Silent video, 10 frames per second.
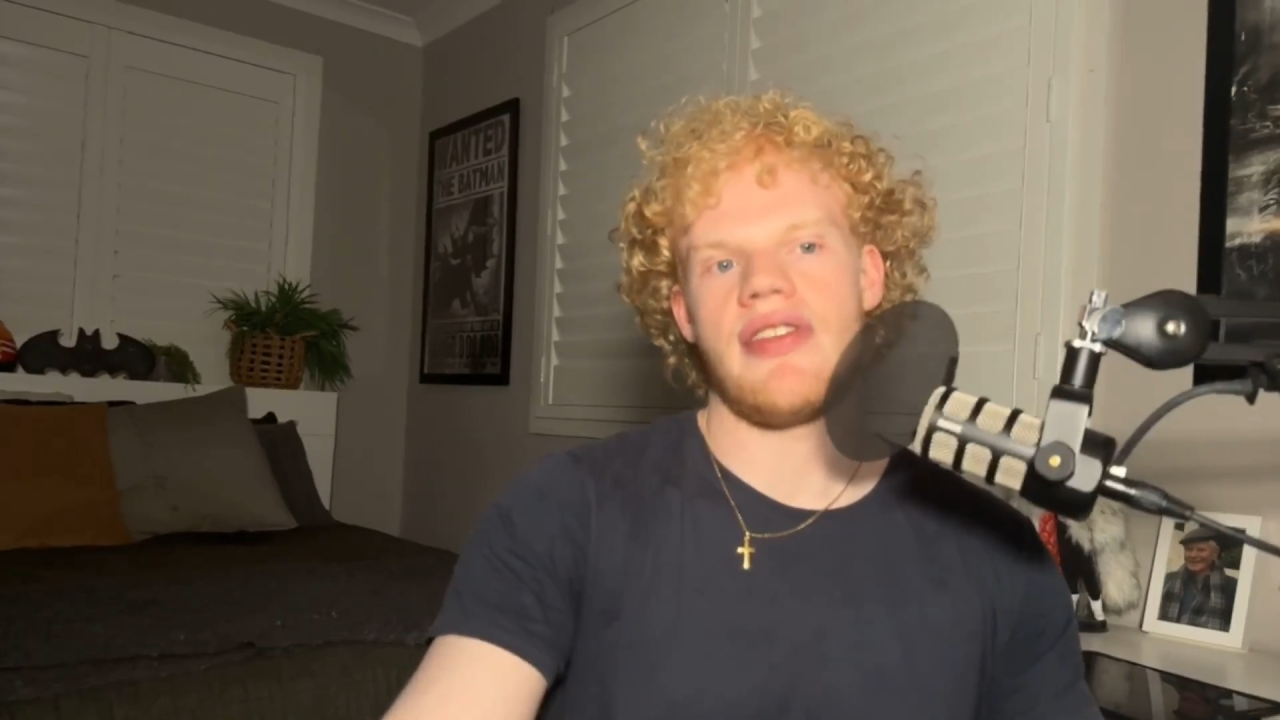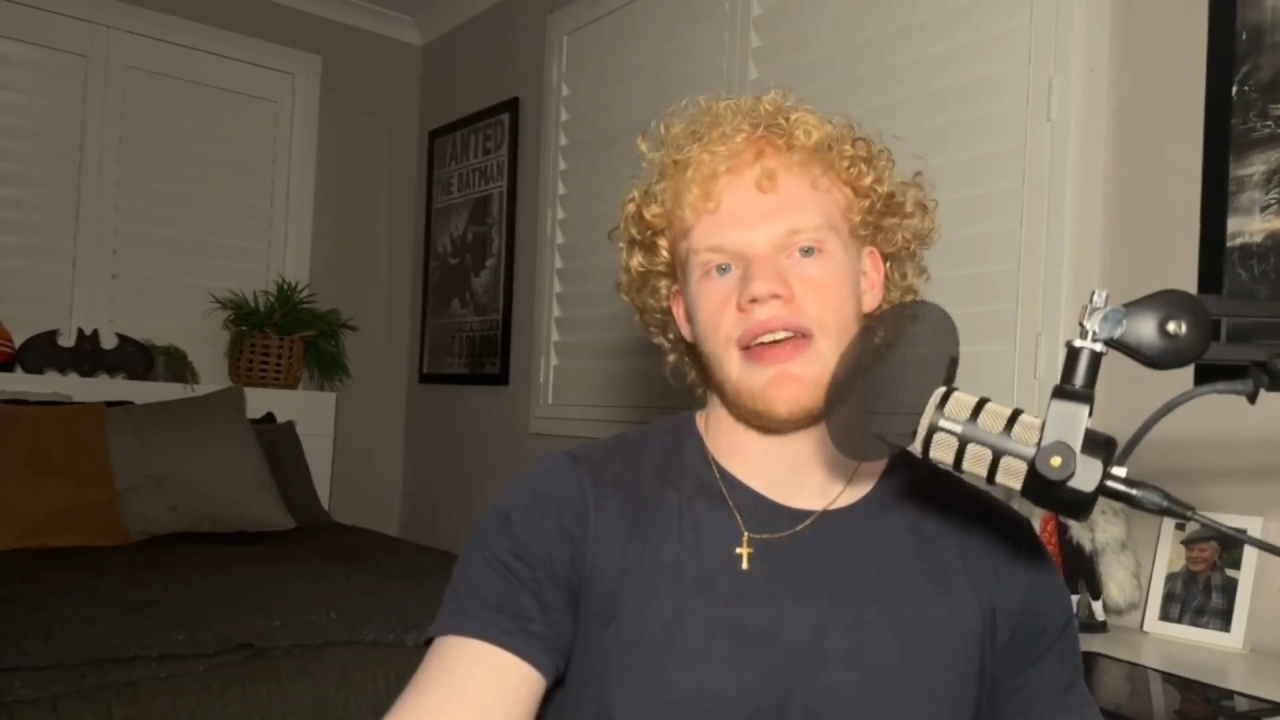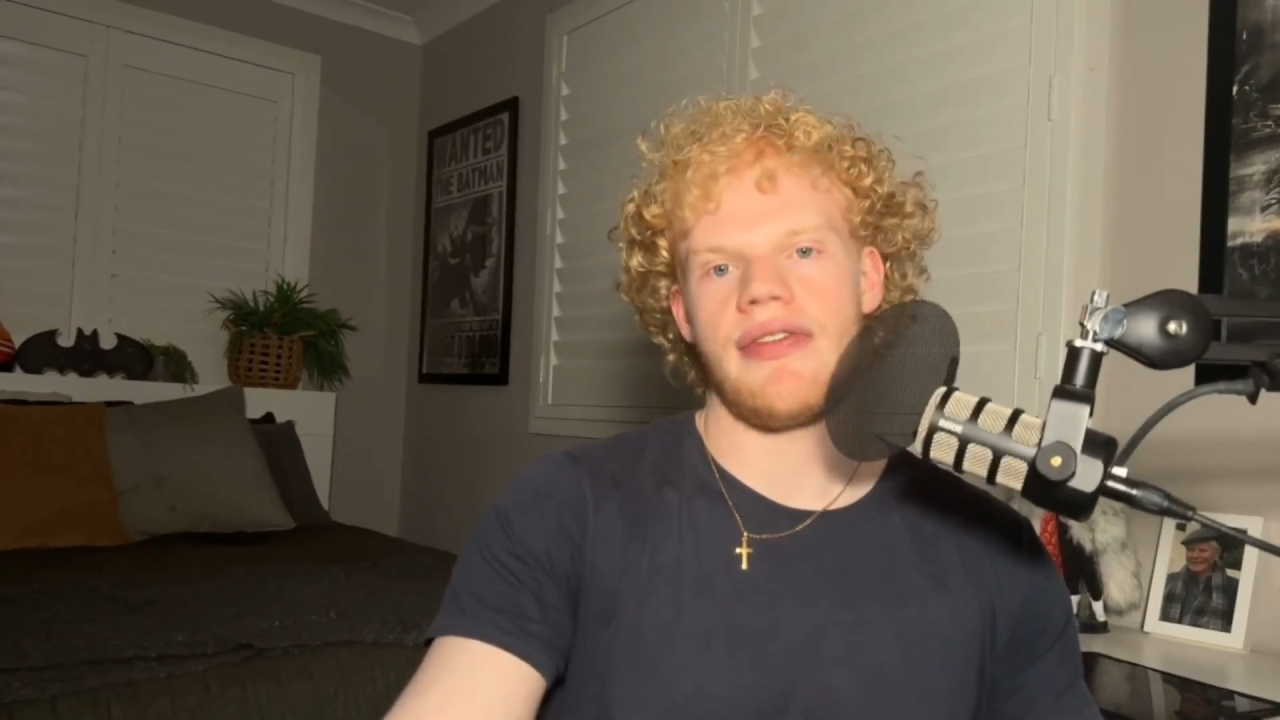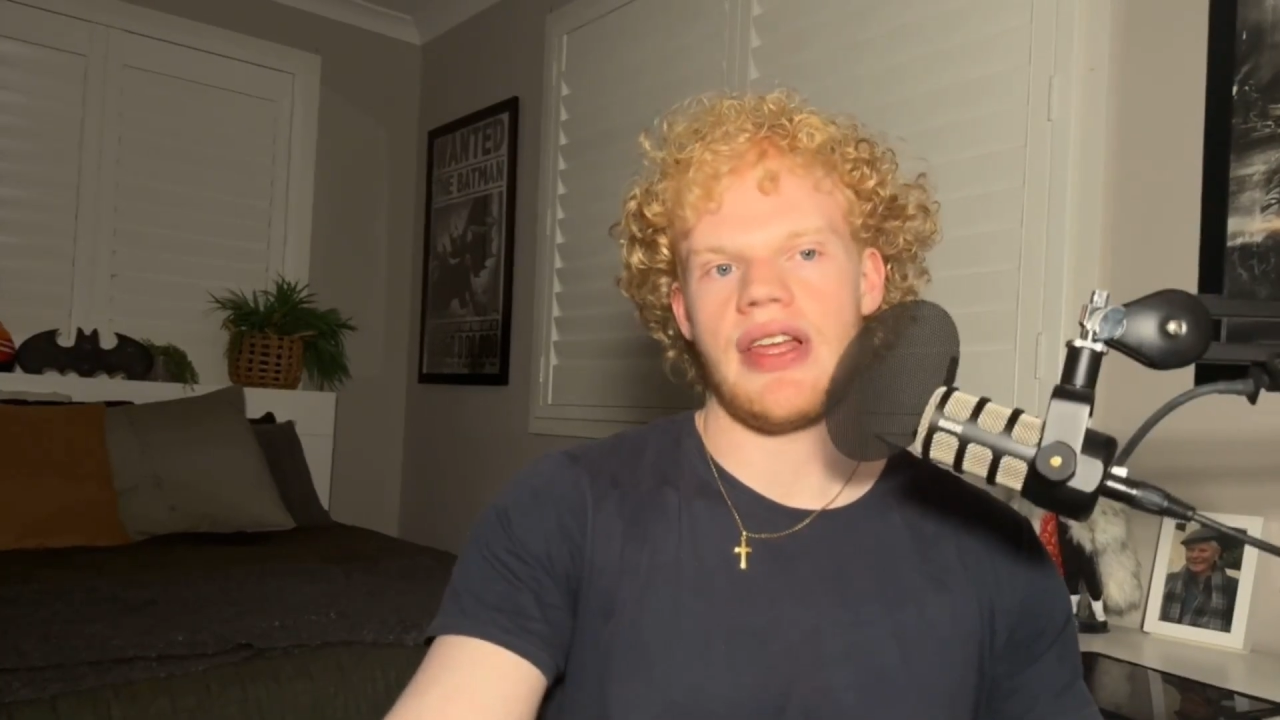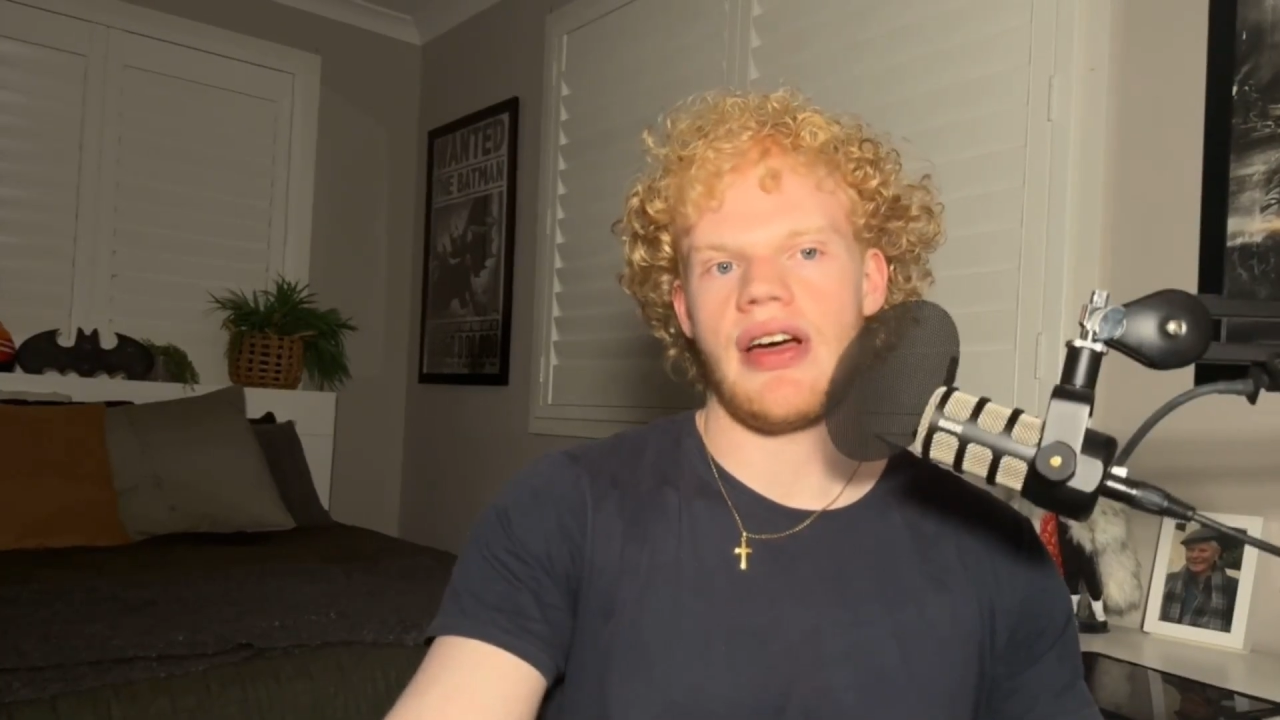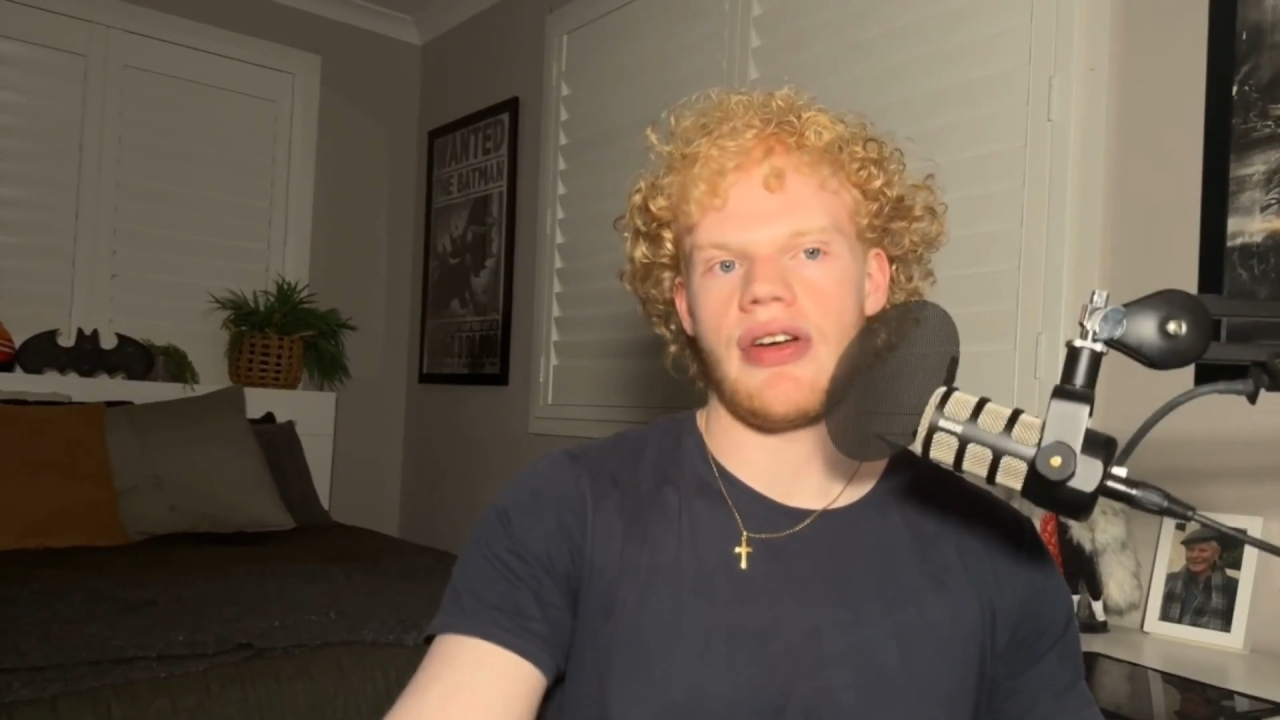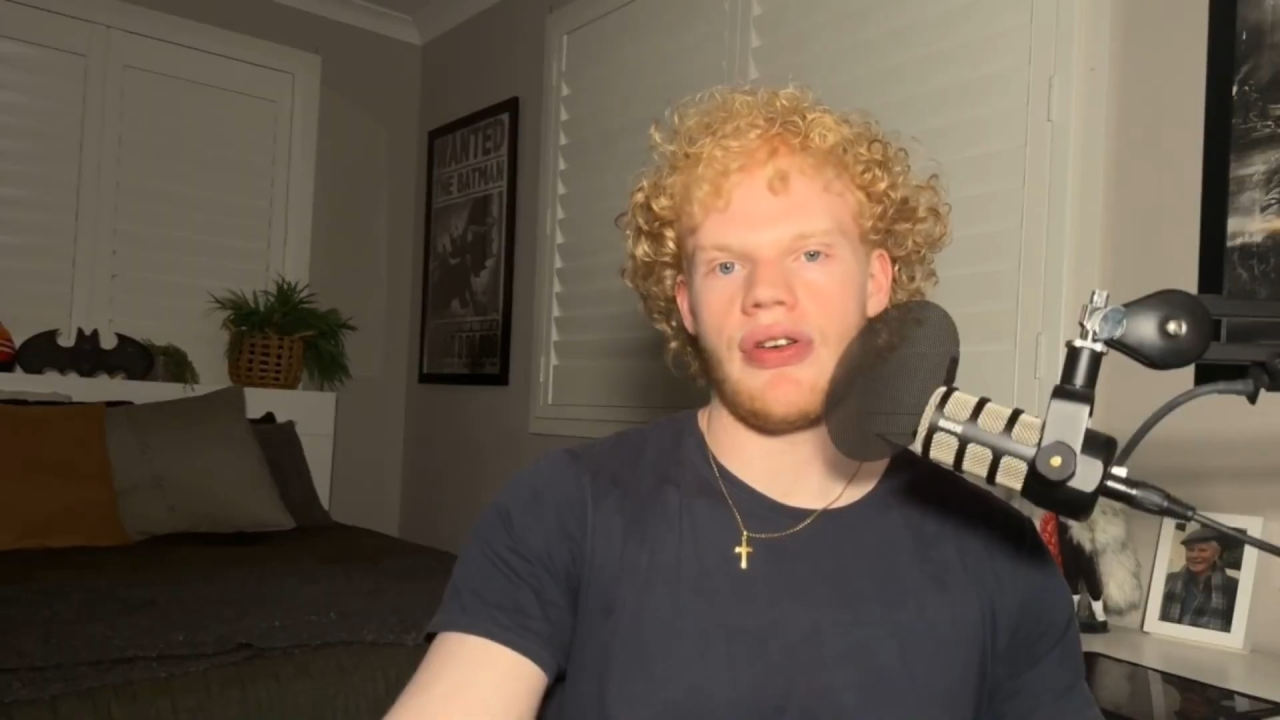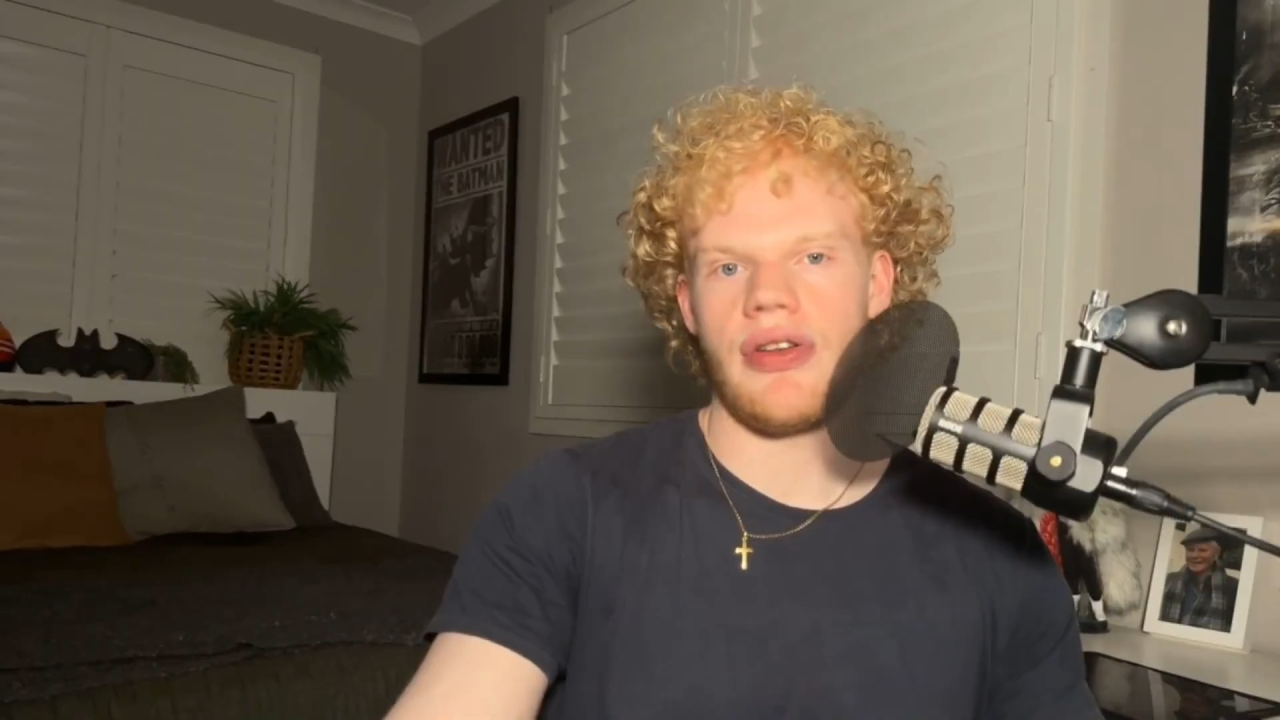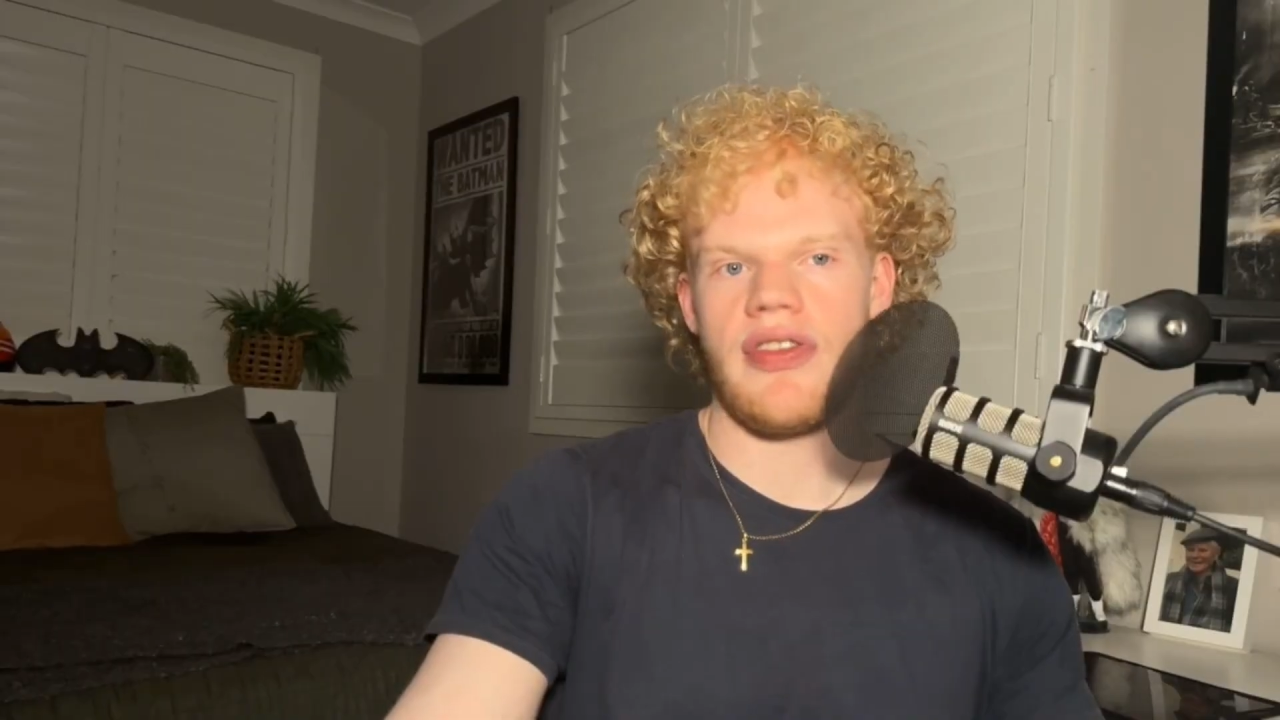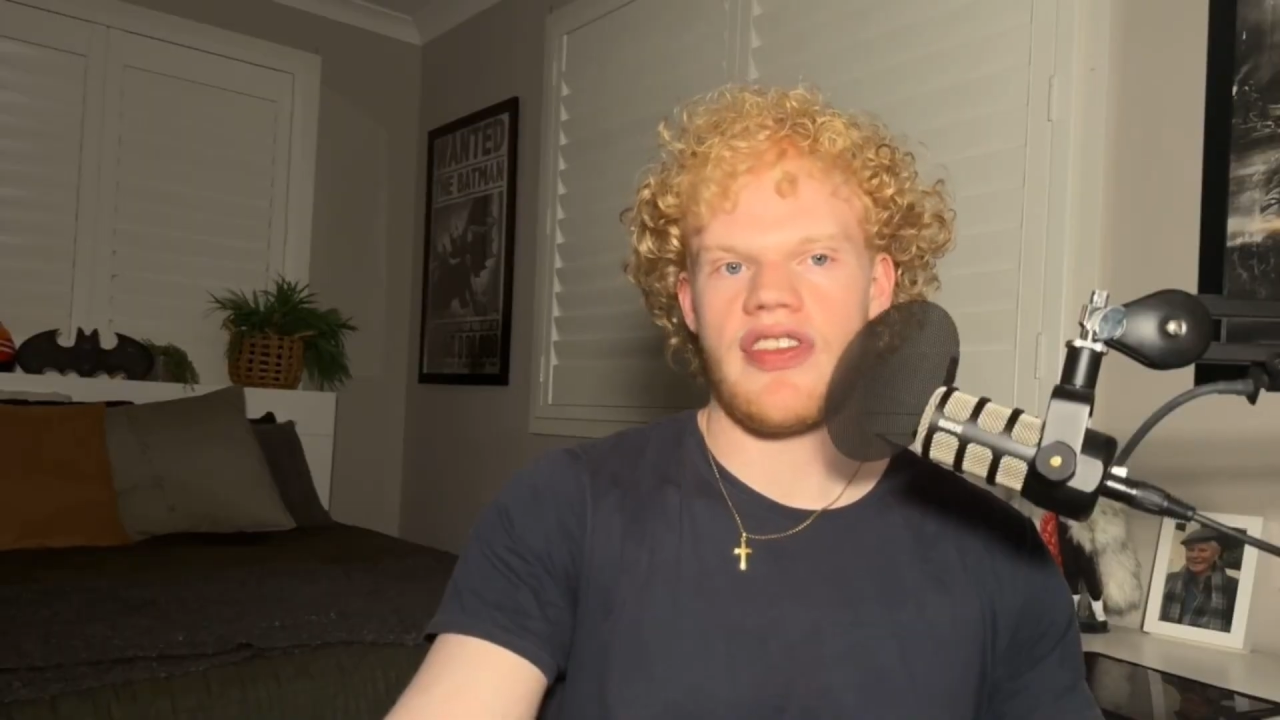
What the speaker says: definitely a good